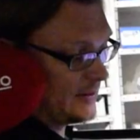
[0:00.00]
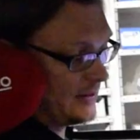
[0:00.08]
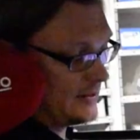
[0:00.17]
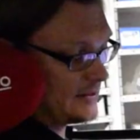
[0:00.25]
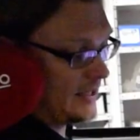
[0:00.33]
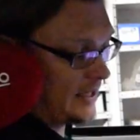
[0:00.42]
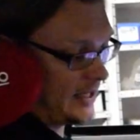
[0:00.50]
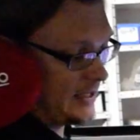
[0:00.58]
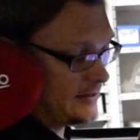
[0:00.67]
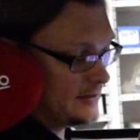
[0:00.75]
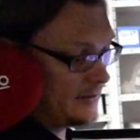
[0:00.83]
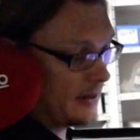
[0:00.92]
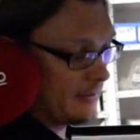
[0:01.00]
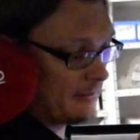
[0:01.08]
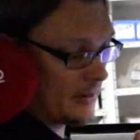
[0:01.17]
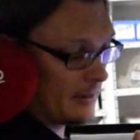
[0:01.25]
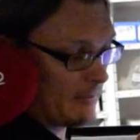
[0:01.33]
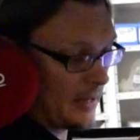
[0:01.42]
this has
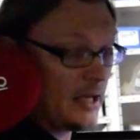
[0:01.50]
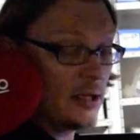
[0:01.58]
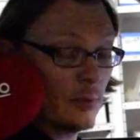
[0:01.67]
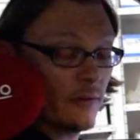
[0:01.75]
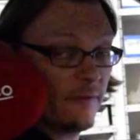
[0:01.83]
a manual